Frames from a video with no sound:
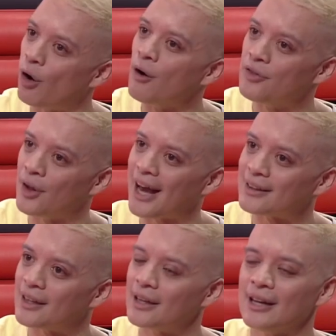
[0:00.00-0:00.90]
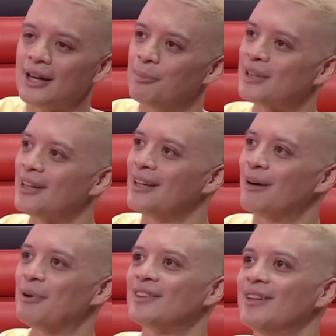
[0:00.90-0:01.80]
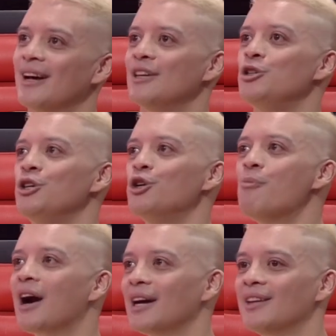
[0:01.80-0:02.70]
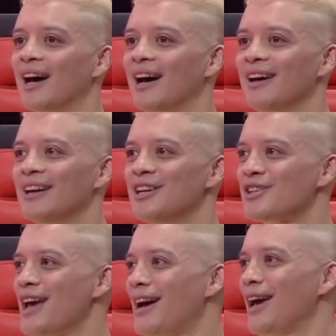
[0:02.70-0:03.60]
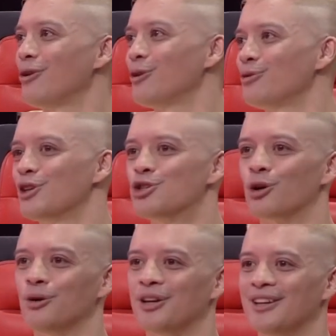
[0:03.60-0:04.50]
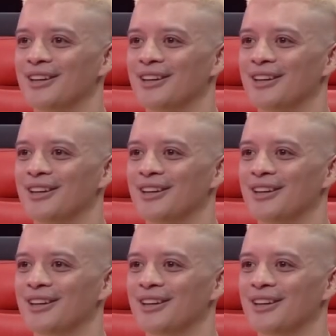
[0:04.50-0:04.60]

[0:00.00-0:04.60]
on that eh. But, but yung maganda is I, I heard the joy